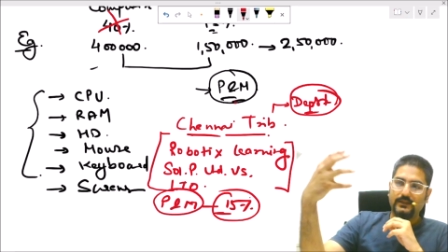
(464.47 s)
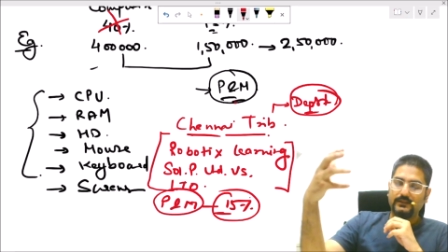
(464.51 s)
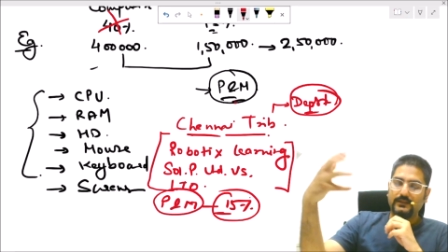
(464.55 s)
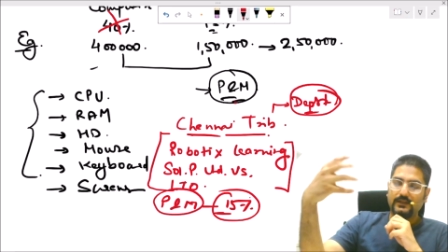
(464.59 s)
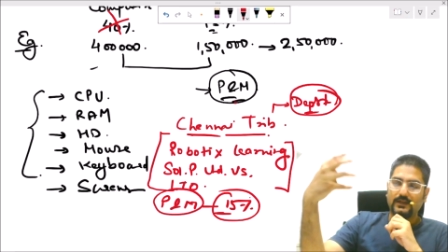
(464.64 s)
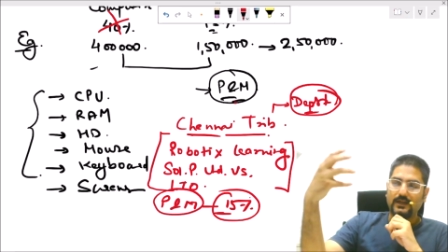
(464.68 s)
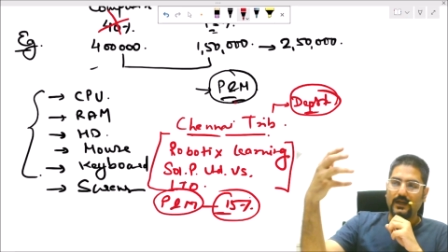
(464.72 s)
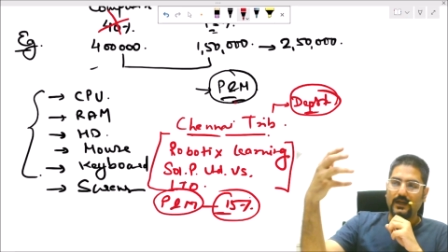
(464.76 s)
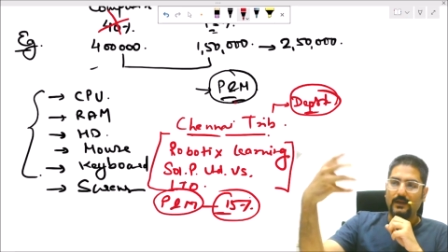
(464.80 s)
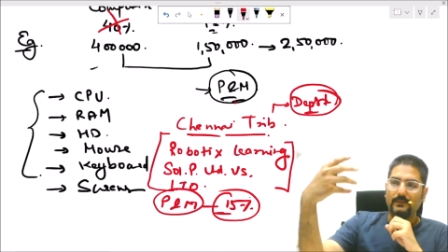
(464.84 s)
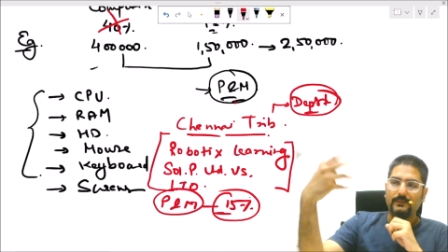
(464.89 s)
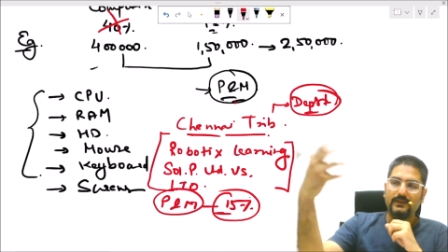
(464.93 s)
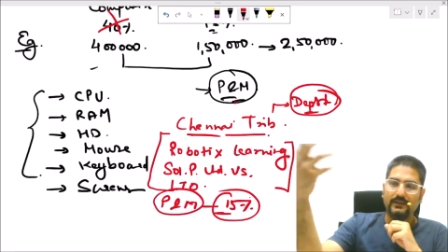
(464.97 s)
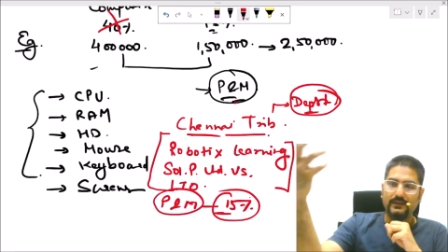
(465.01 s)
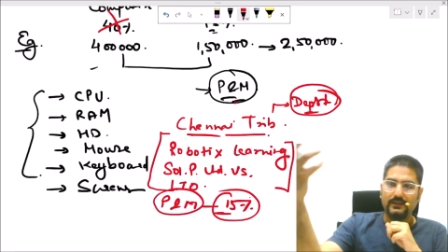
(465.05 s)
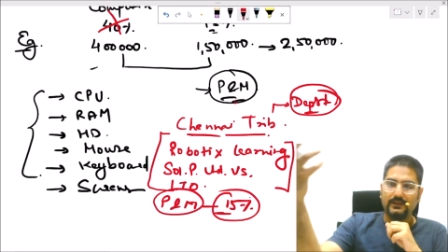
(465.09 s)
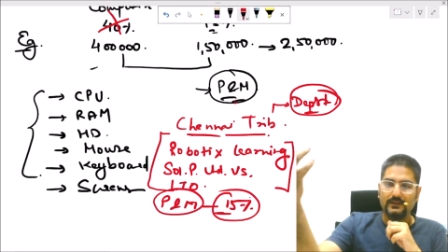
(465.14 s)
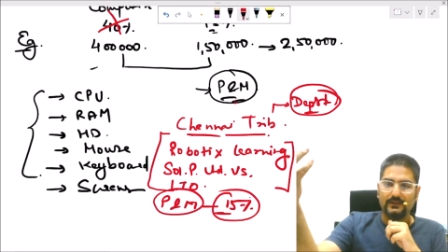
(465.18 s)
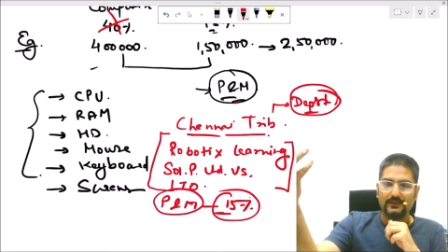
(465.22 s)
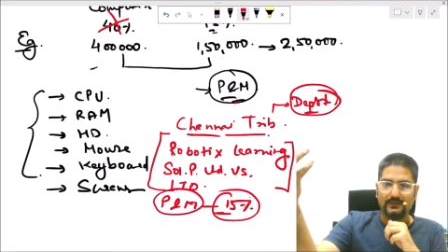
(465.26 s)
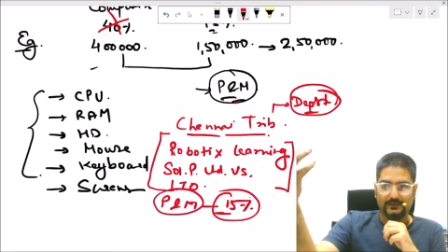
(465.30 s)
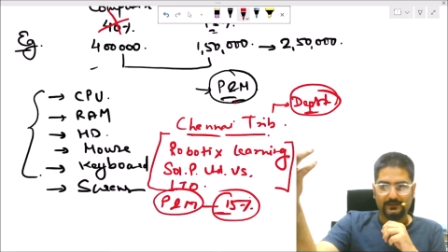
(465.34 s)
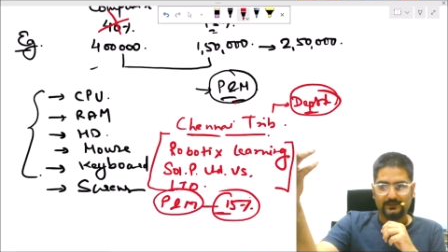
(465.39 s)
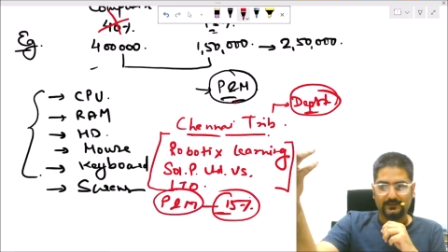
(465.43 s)
in the coming
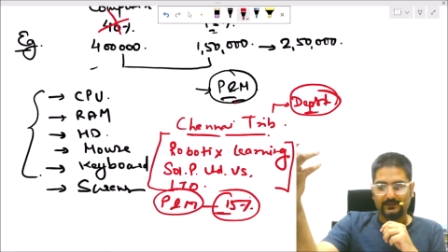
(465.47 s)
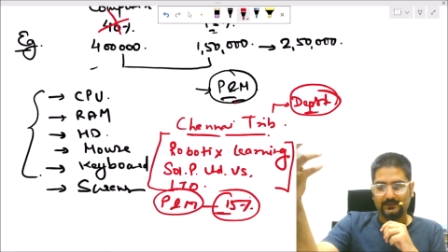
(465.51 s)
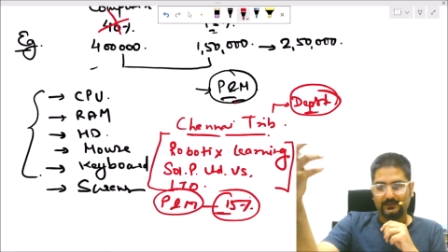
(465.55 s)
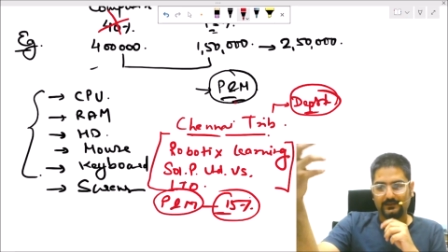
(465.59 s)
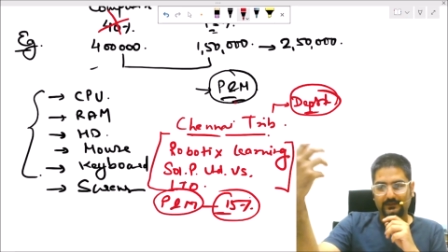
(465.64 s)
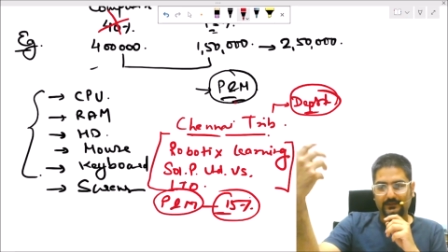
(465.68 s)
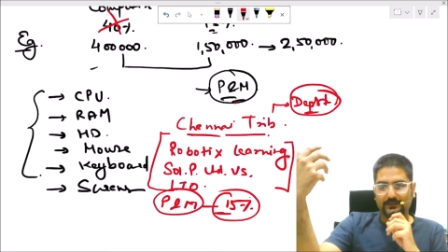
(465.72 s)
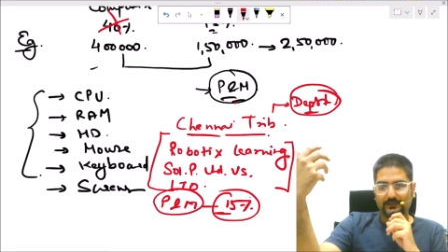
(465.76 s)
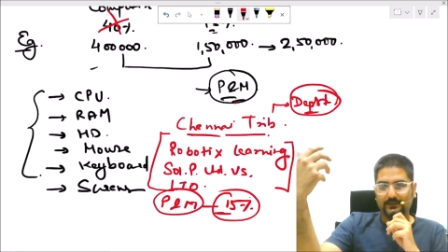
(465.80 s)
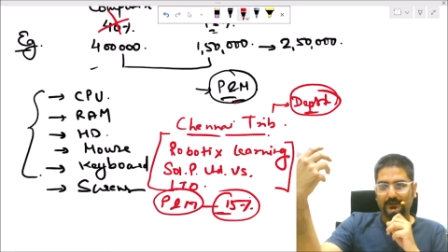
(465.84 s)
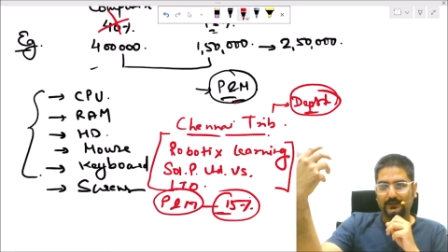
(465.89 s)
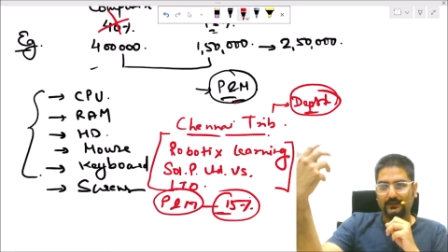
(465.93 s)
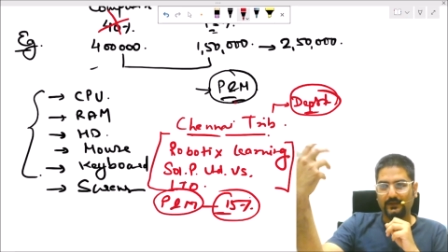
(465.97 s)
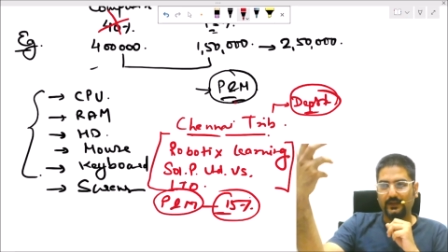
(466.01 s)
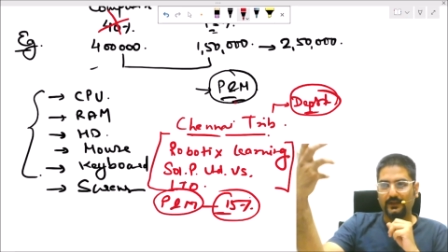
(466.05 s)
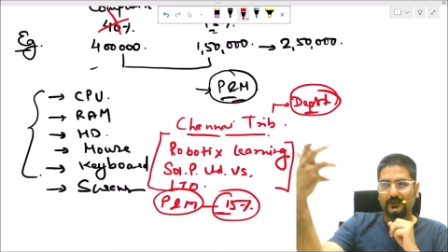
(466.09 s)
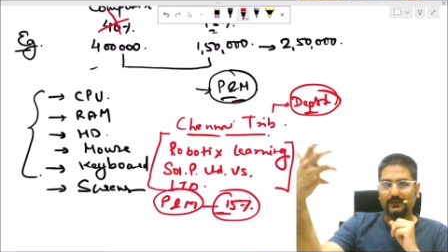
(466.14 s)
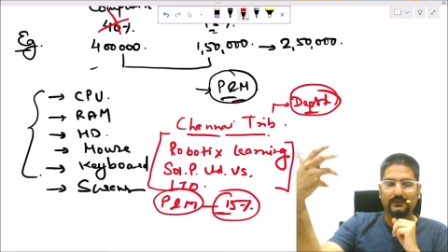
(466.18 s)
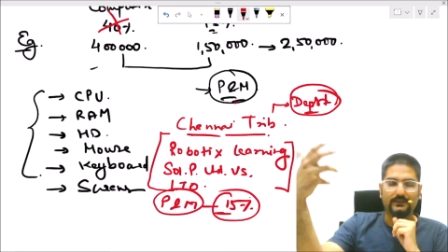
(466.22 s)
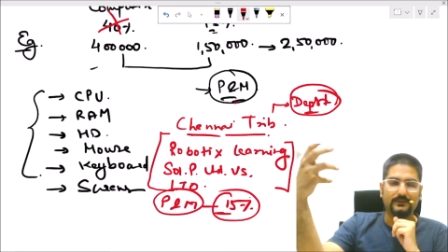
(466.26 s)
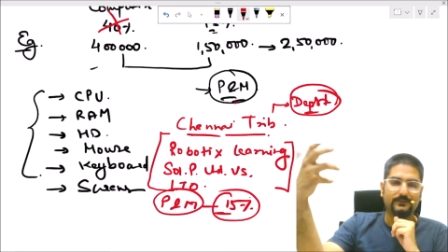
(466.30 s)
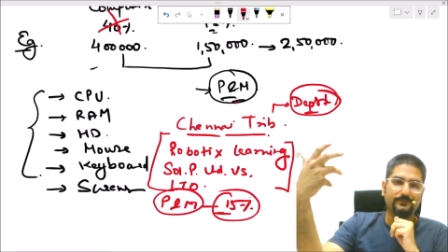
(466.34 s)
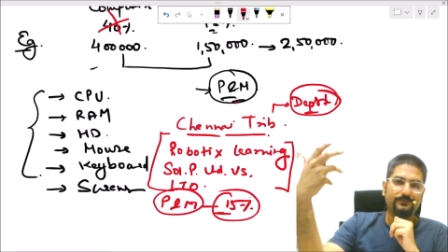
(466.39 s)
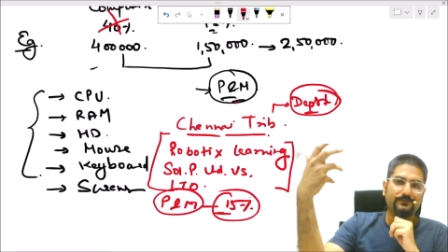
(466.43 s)
years,
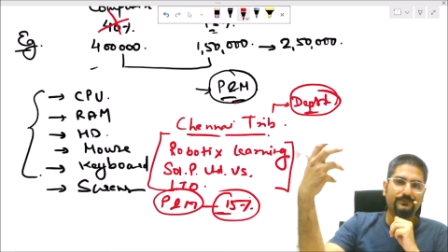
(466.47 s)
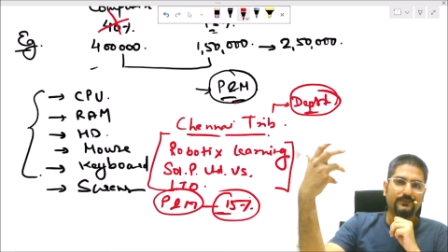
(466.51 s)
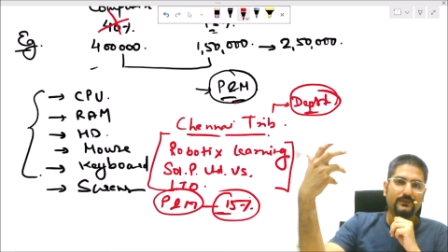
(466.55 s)
right,